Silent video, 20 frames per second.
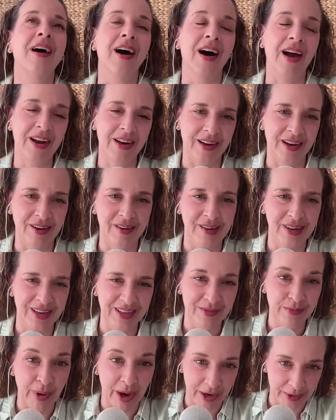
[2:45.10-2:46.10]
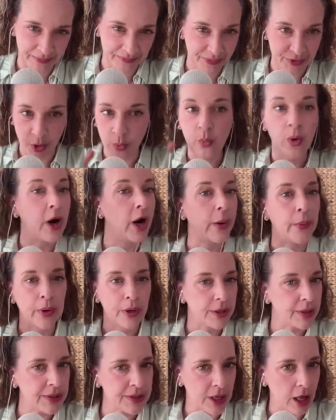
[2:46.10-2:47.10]
I know, but don't worry, we're
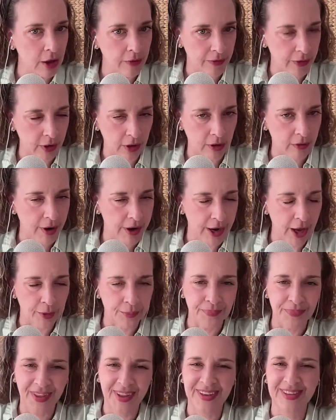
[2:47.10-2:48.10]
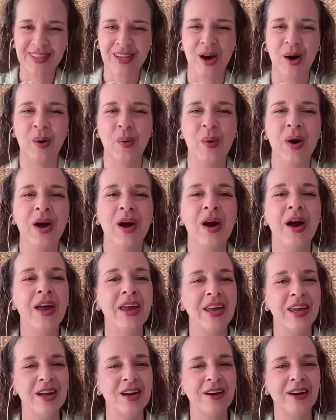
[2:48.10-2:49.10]
going to solve it all right now. So
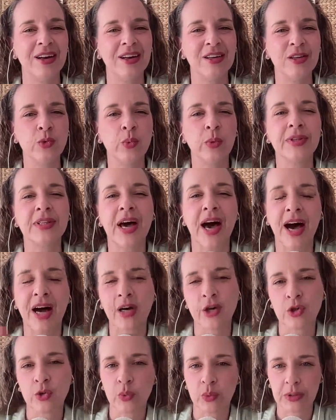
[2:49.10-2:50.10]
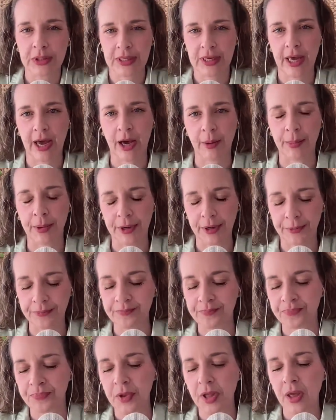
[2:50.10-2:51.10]
here is what's actually happening.
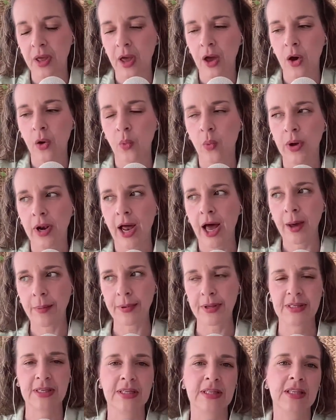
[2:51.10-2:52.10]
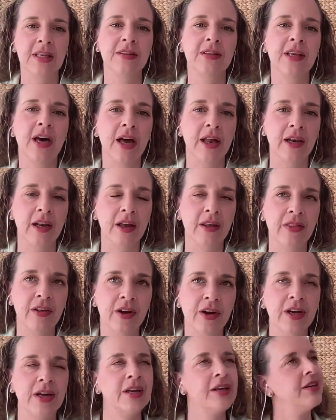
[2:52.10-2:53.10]
What happens is that
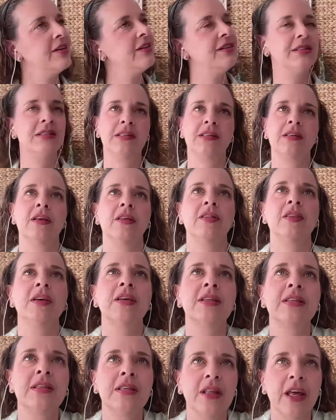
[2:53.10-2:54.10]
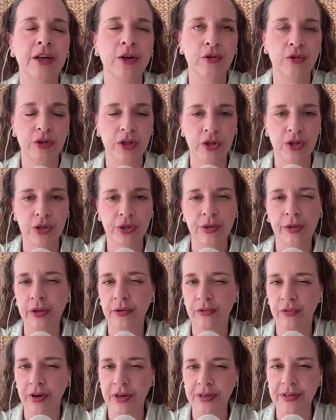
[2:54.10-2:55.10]
there is this traditional
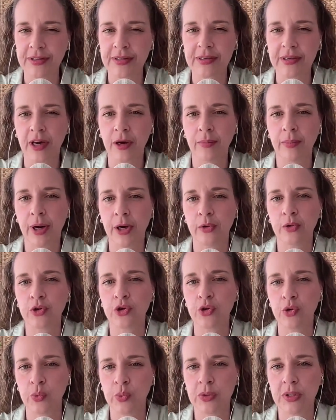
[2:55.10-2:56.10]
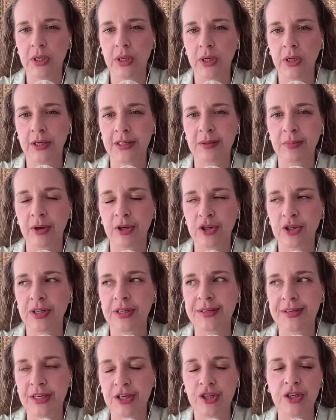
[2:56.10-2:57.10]
advice about choosing a
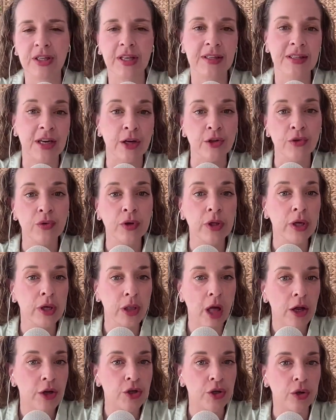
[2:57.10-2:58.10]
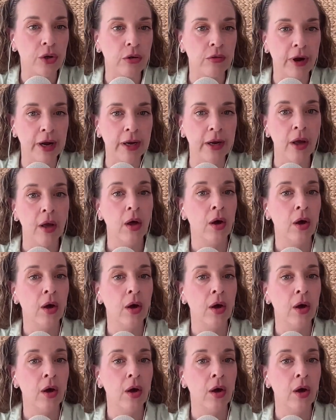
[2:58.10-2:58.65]
specialization that sounds really logical, right?